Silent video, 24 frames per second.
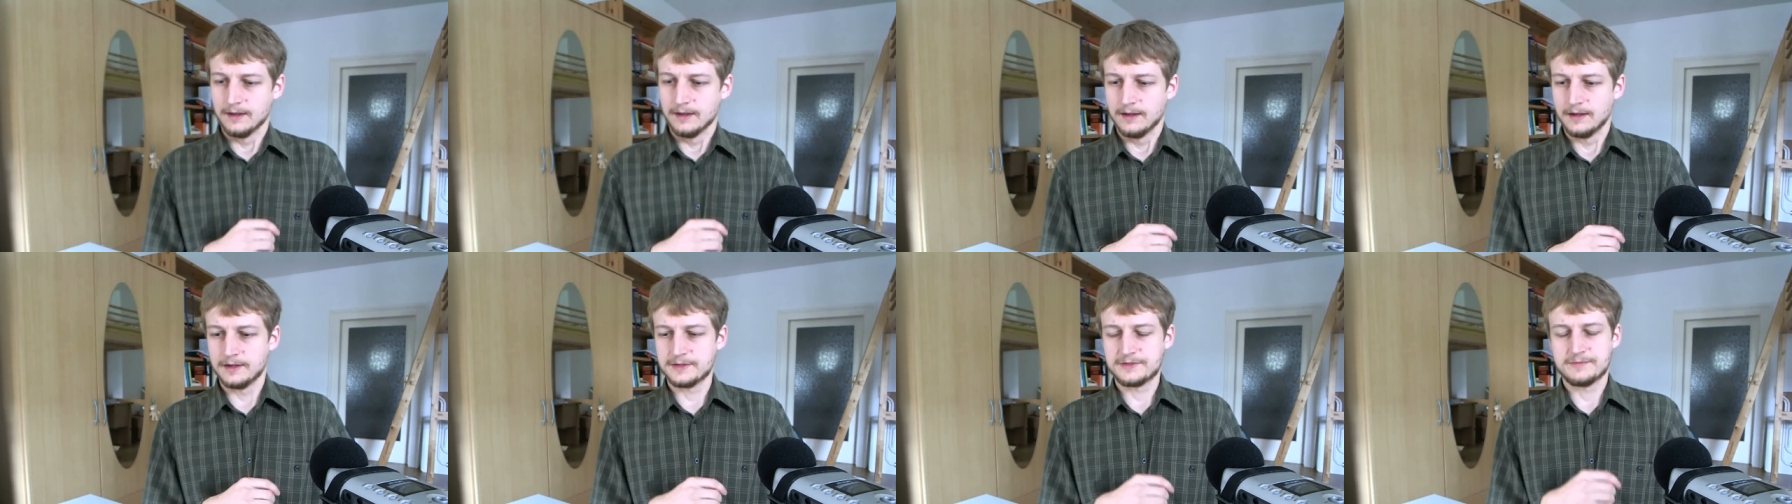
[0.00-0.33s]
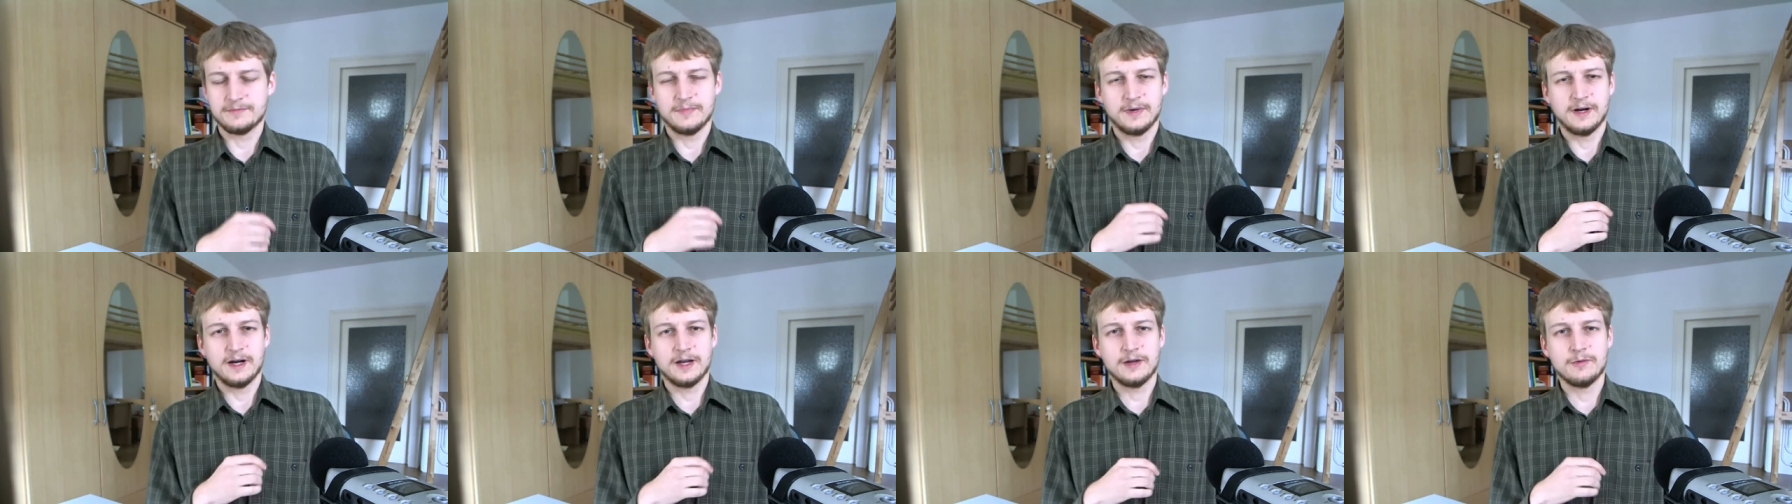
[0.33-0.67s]
As
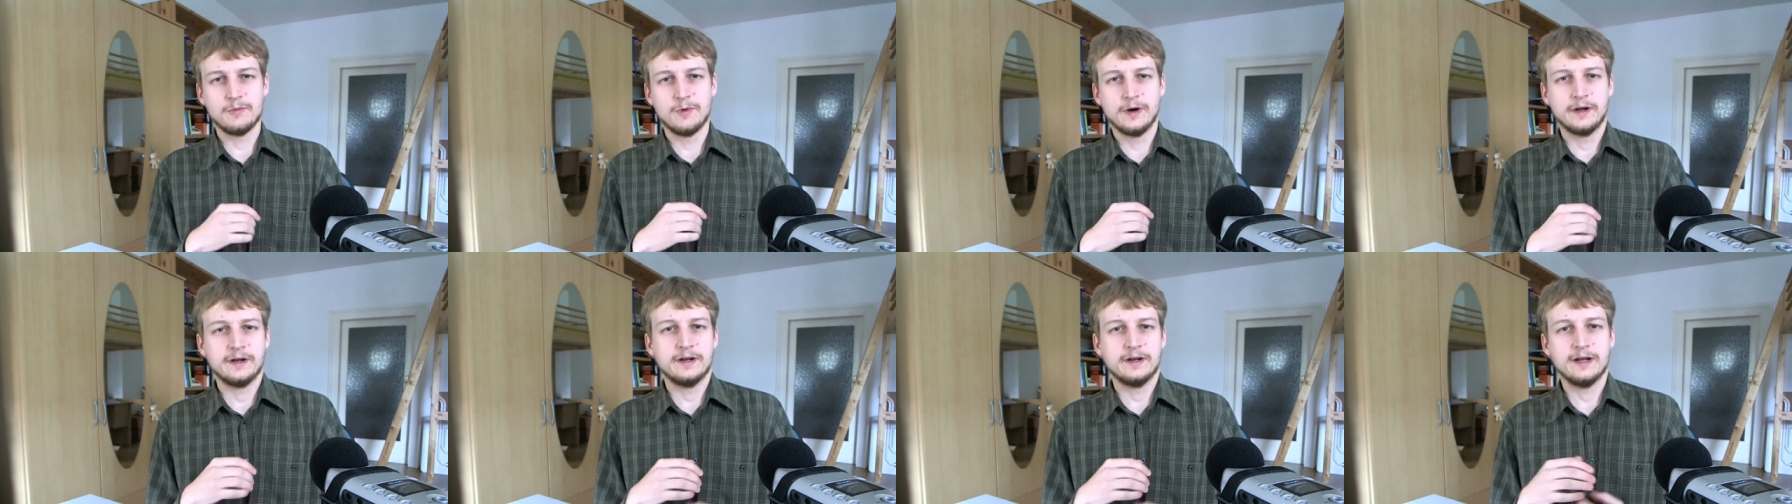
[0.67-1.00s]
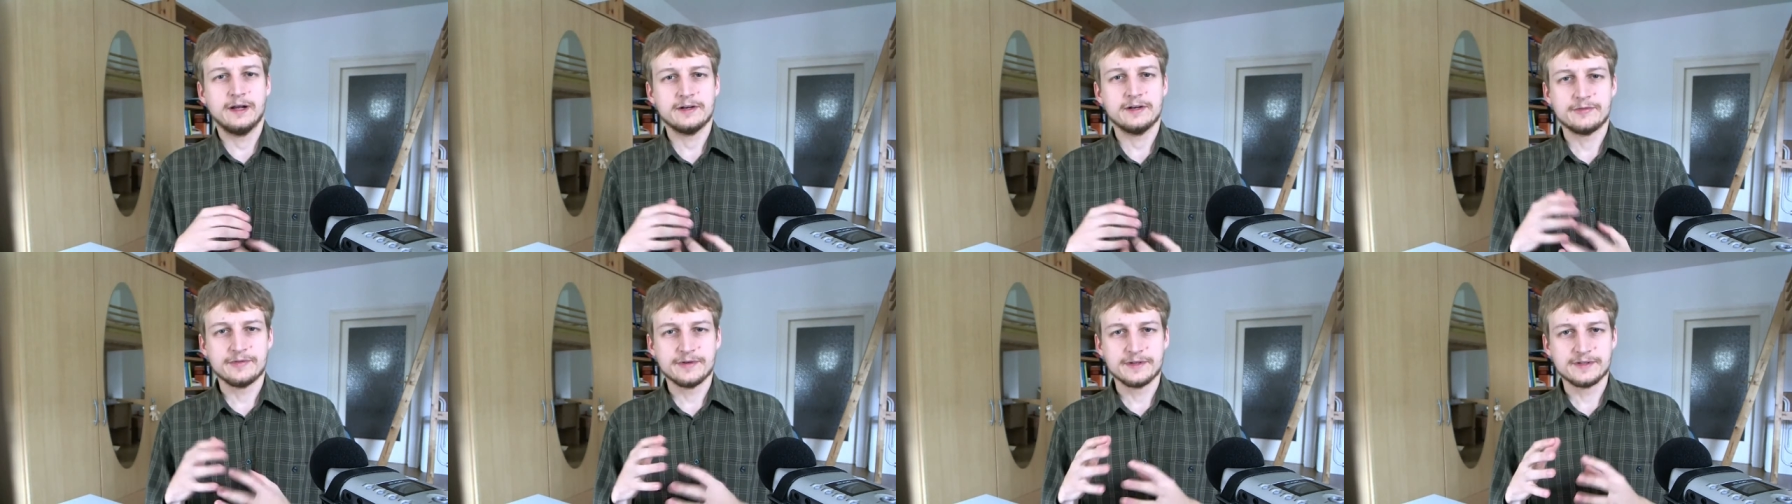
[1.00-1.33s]
my
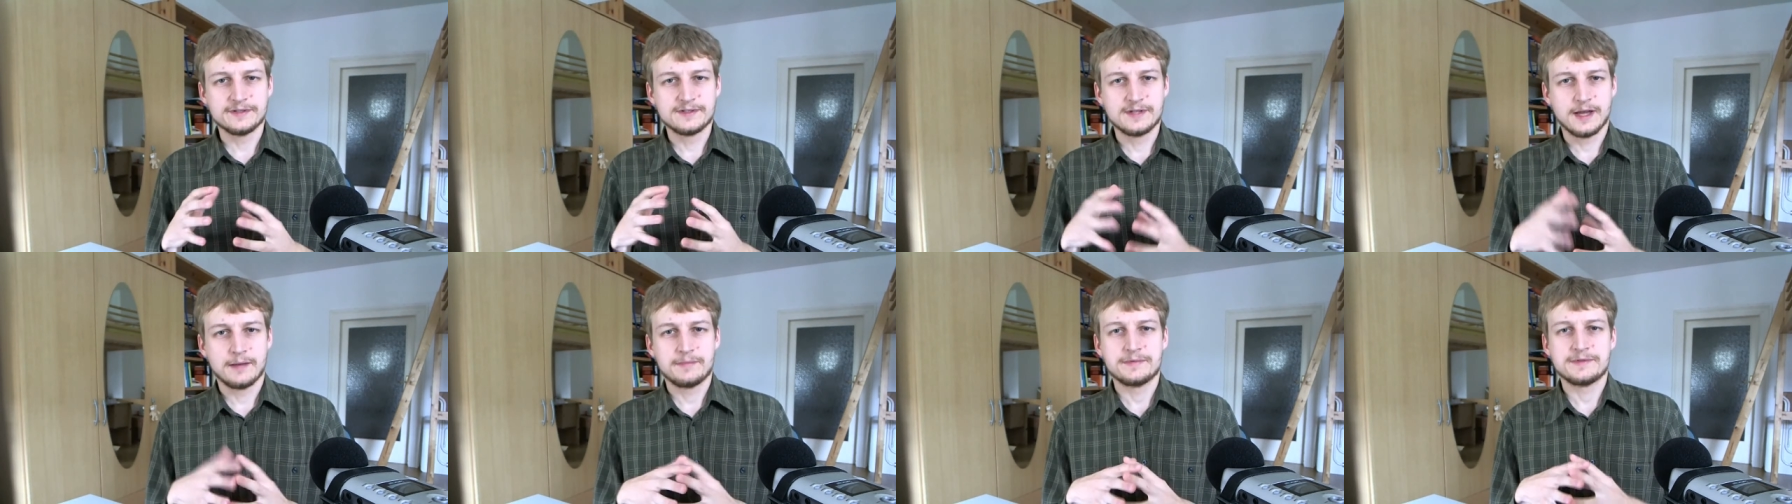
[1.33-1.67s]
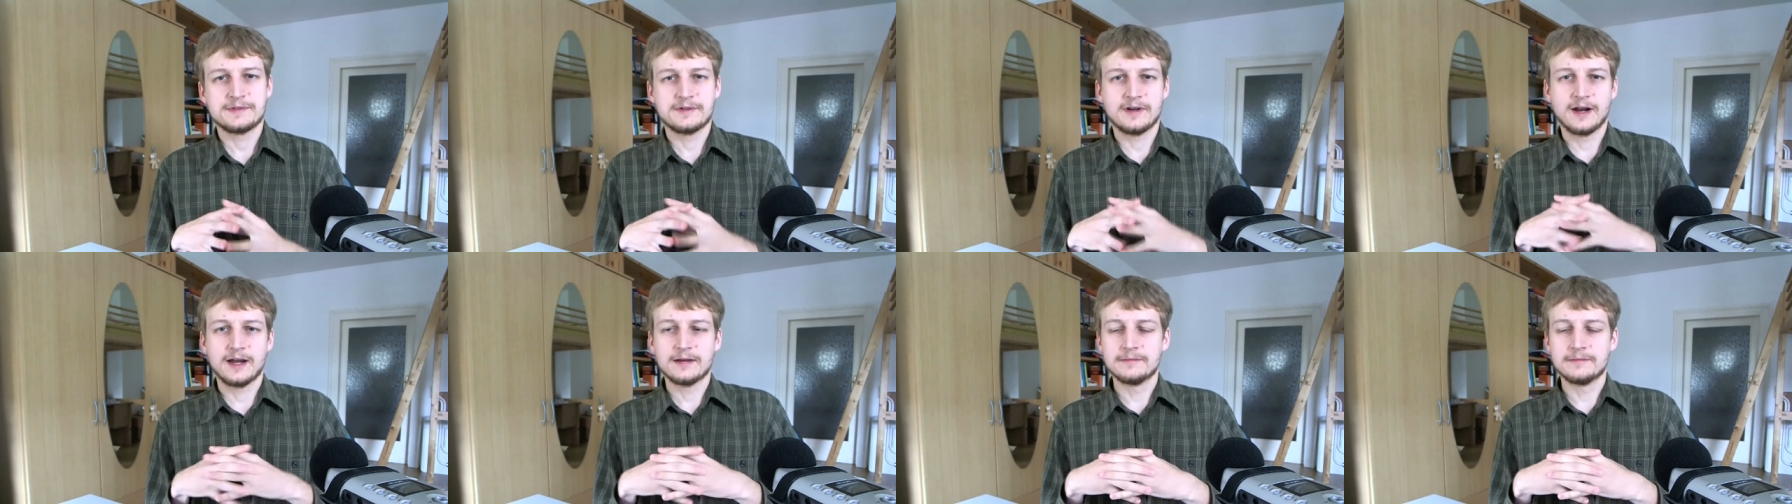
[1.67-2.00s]
100
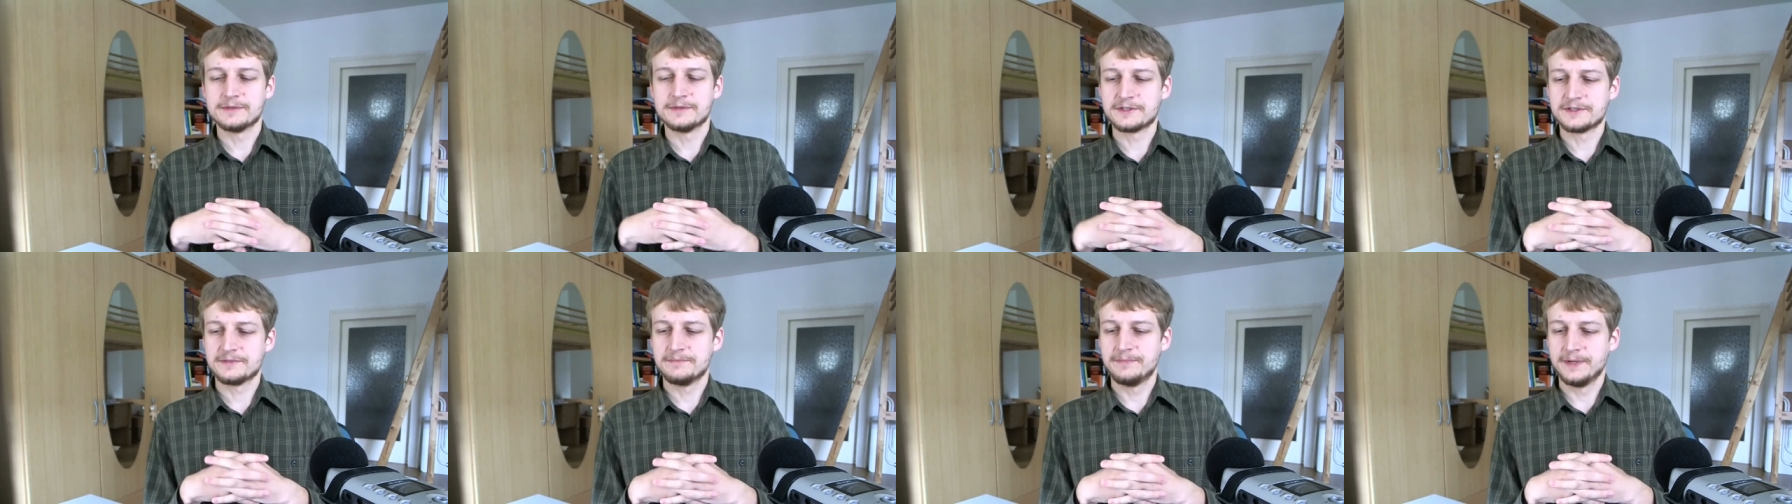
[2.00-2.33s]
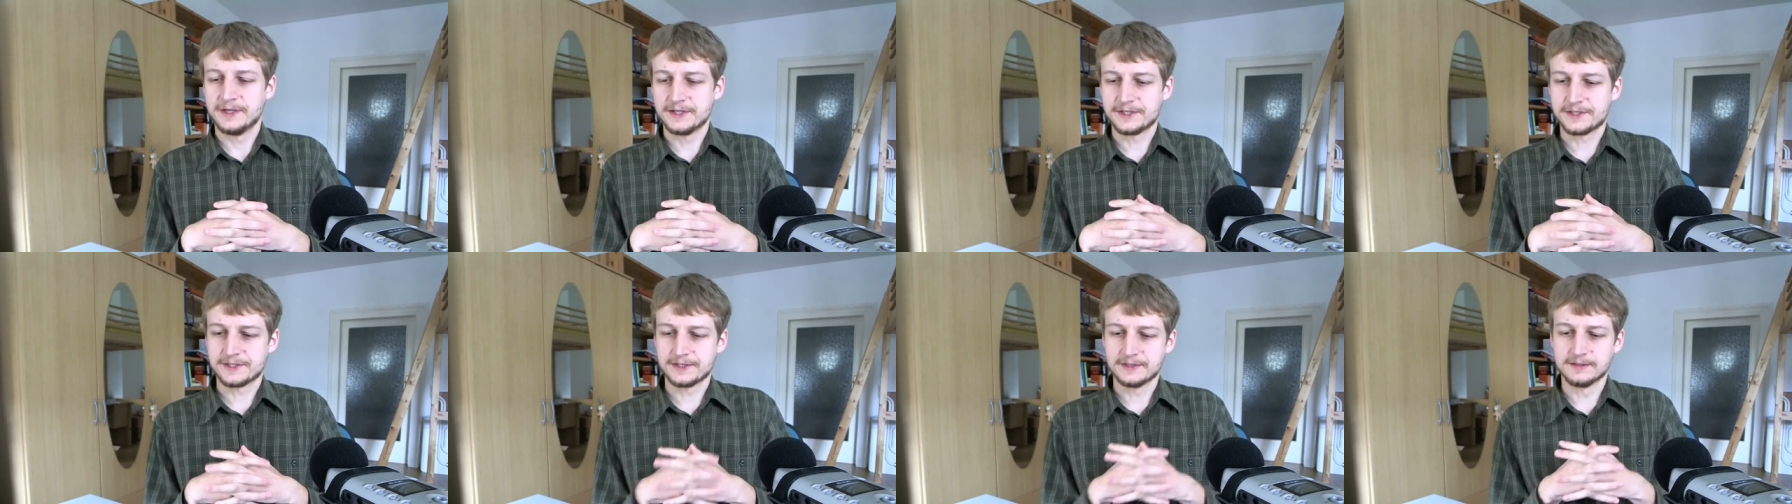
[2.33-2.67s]
subscriber
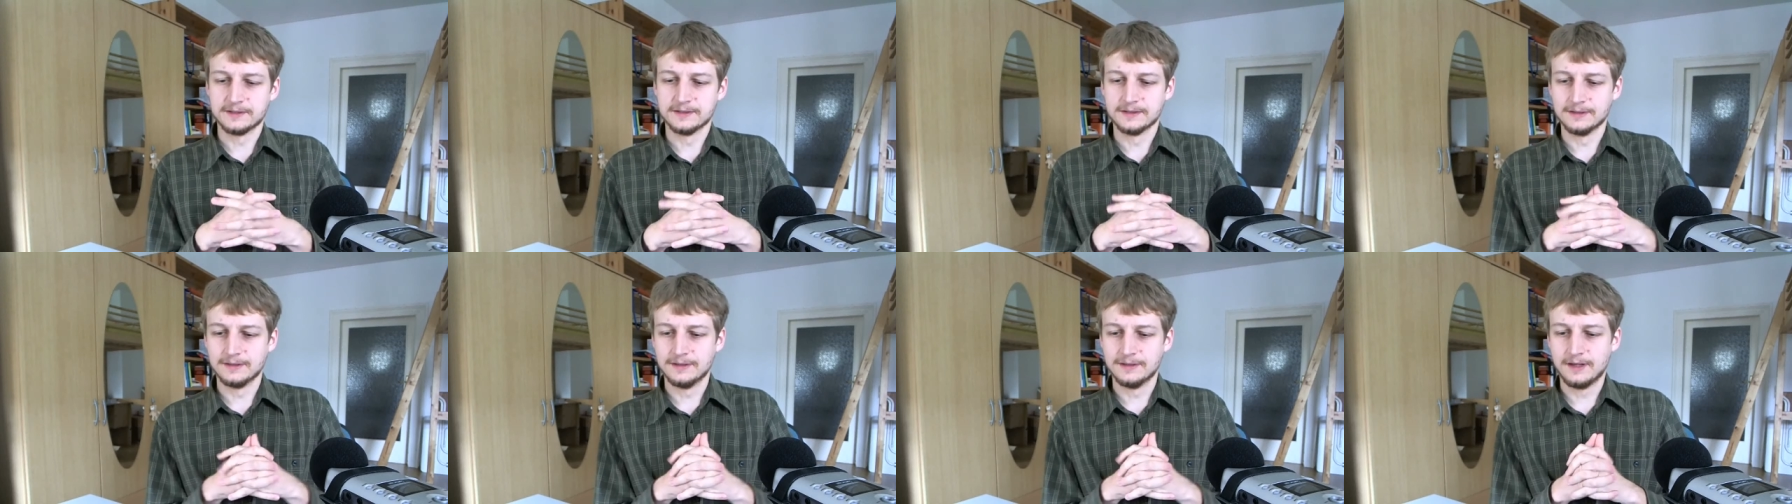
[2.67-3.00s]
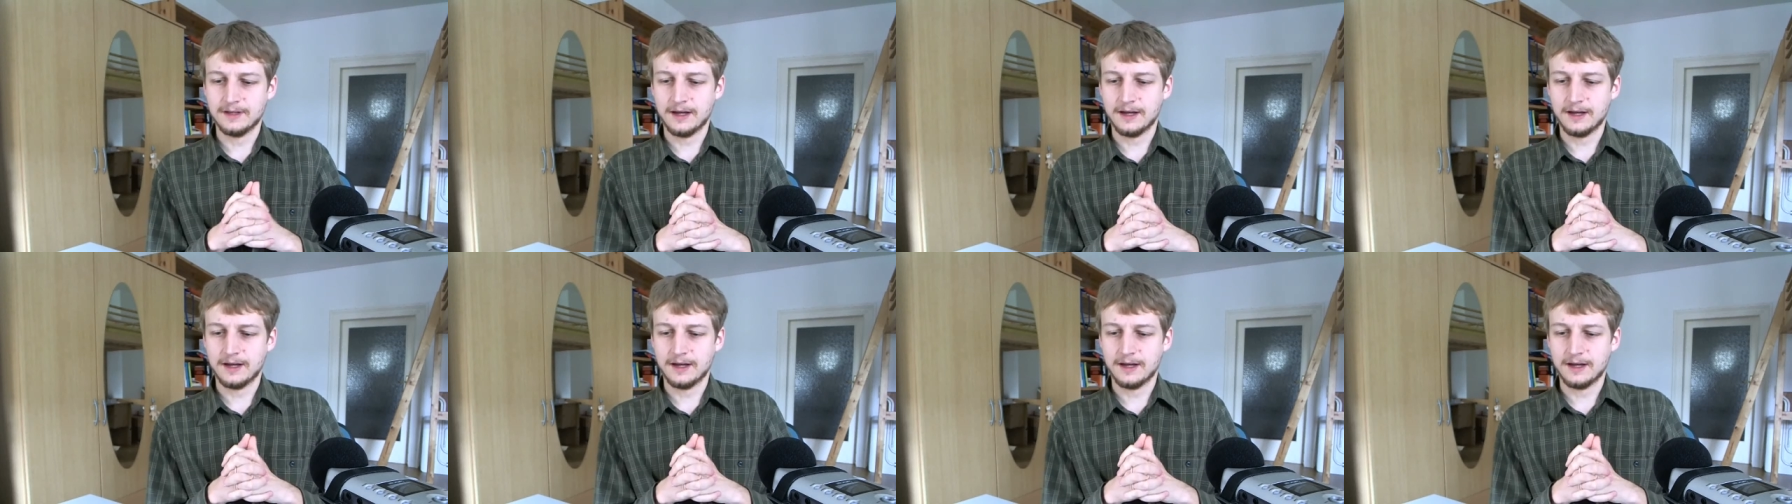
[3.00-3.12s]
special,